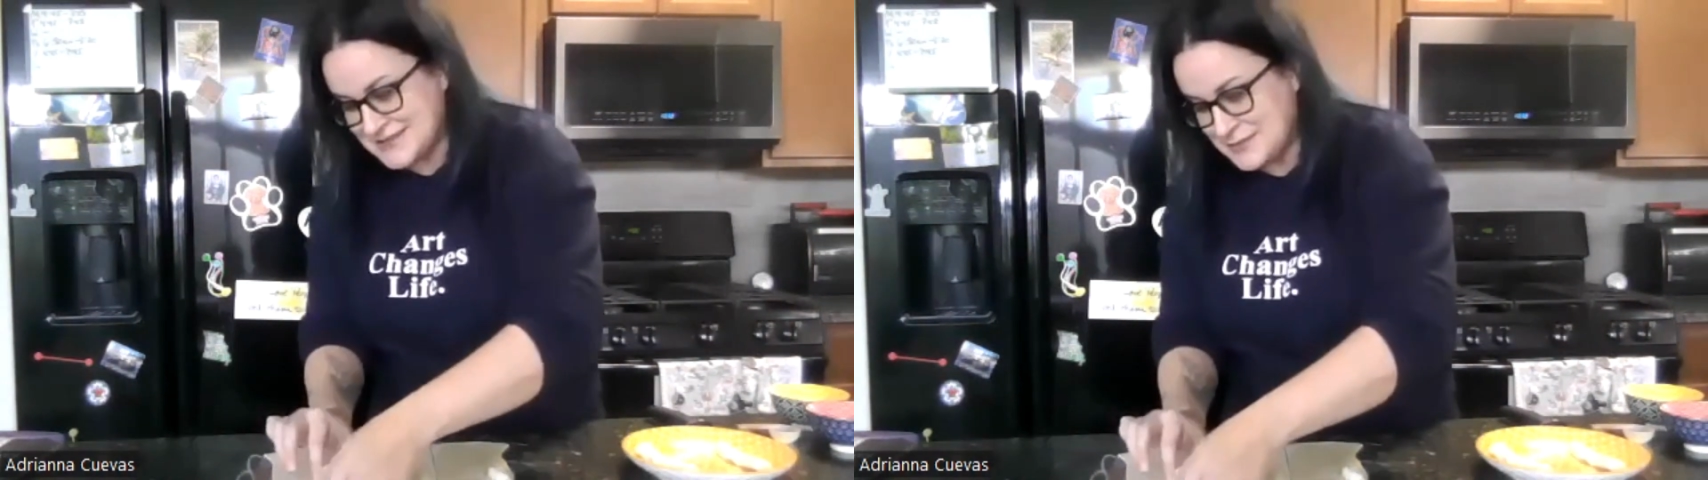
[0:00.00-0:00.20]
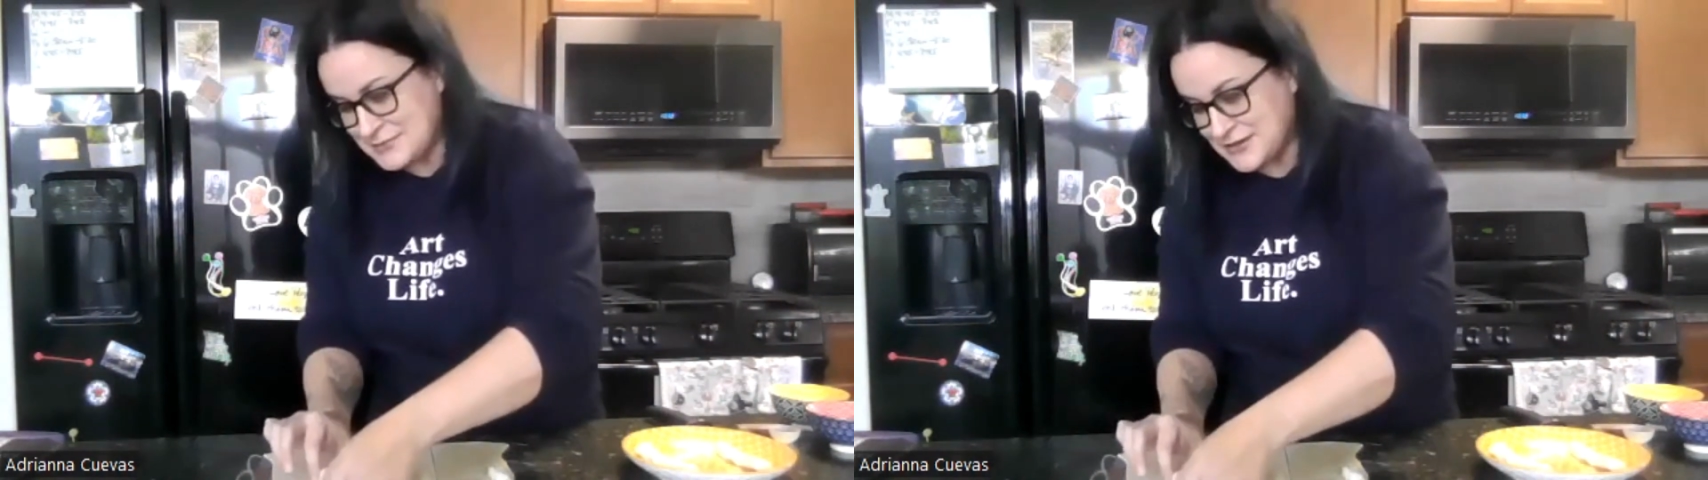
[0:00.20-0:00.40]

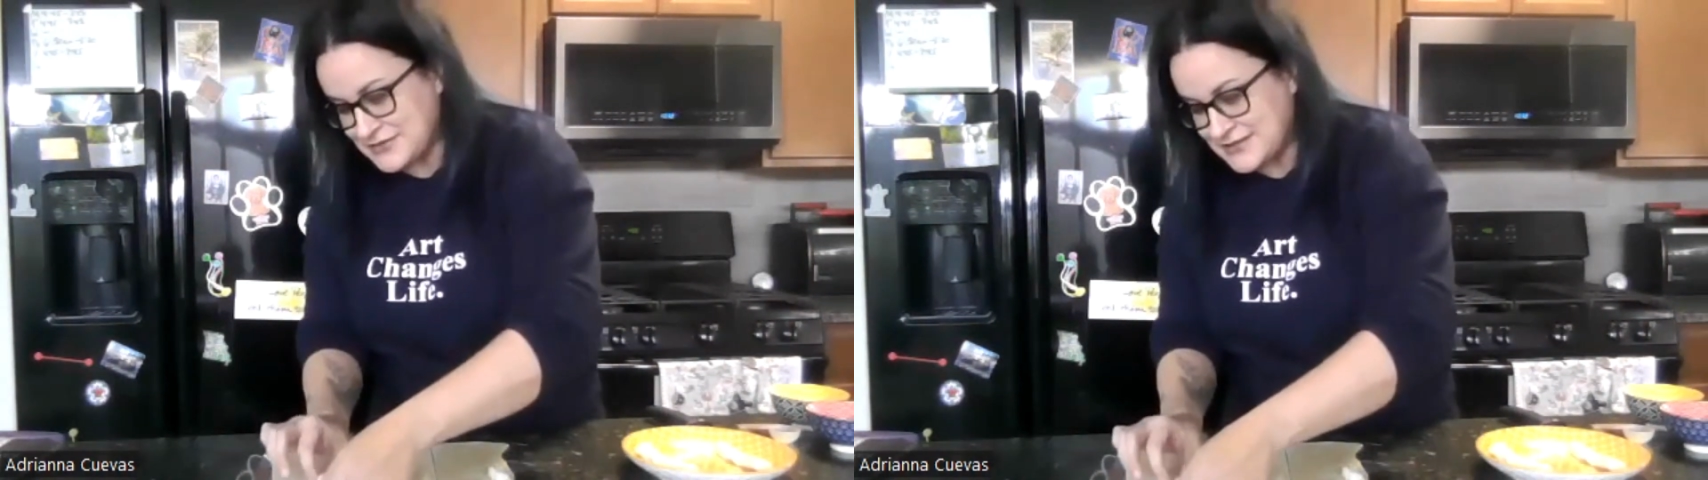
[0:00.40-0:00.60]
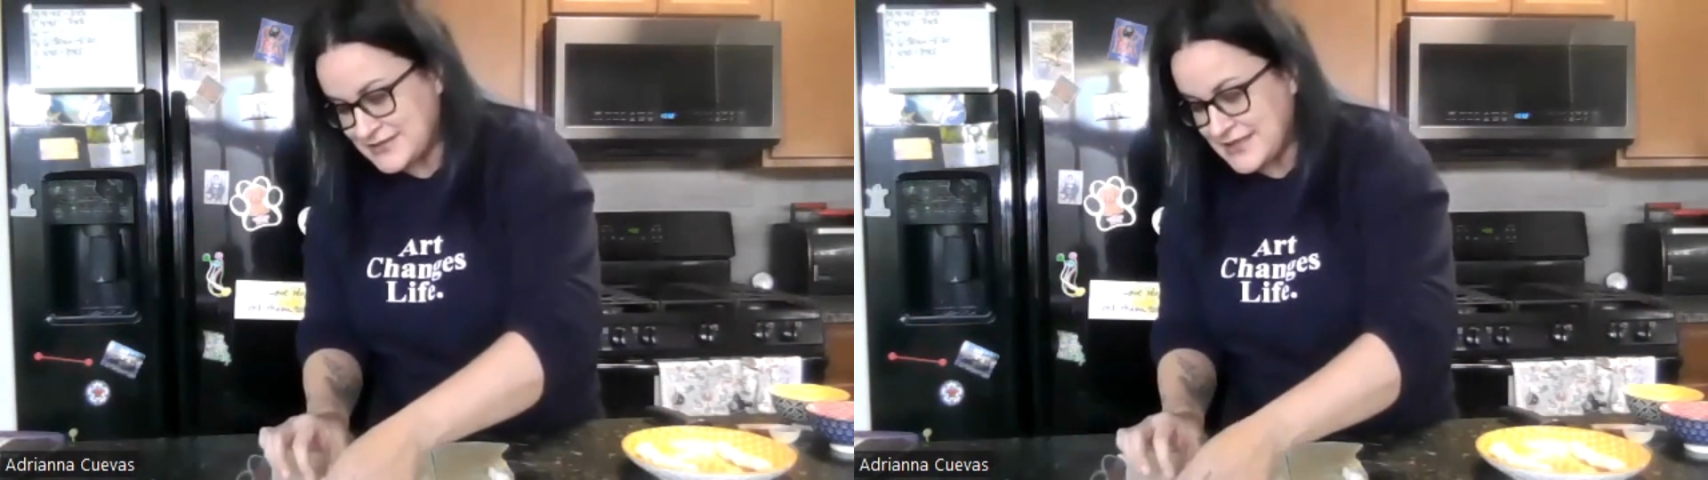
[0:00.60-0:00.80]
I would love
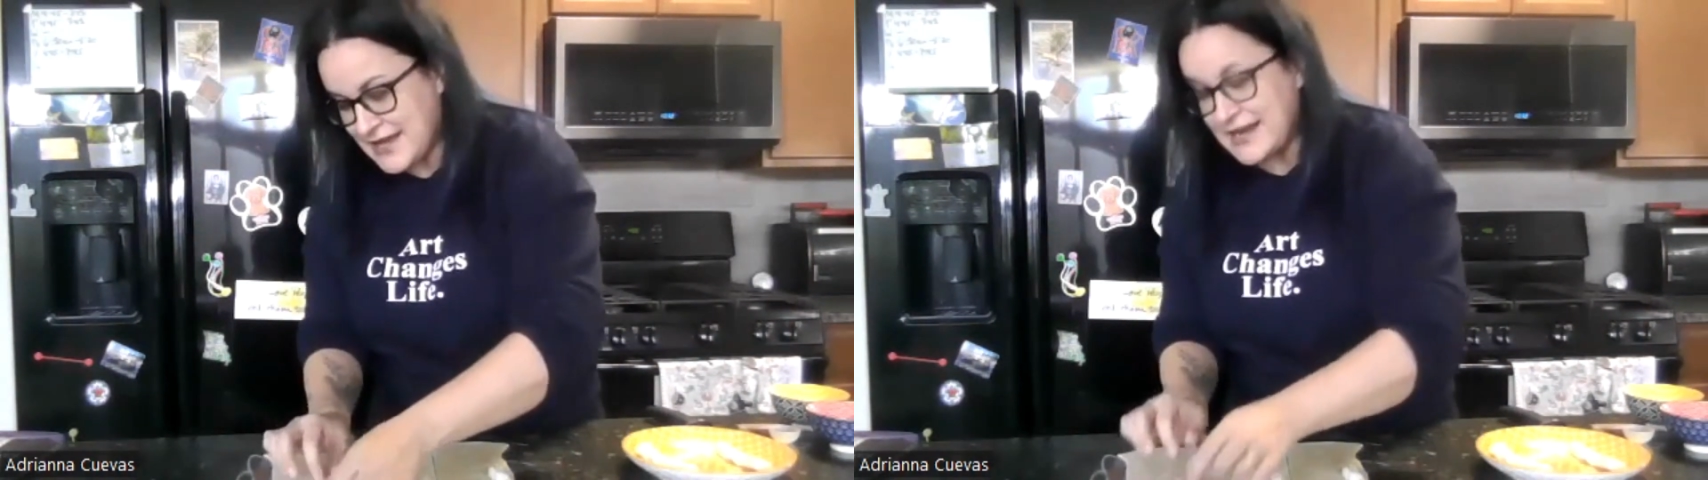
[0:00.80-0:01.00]
to see that.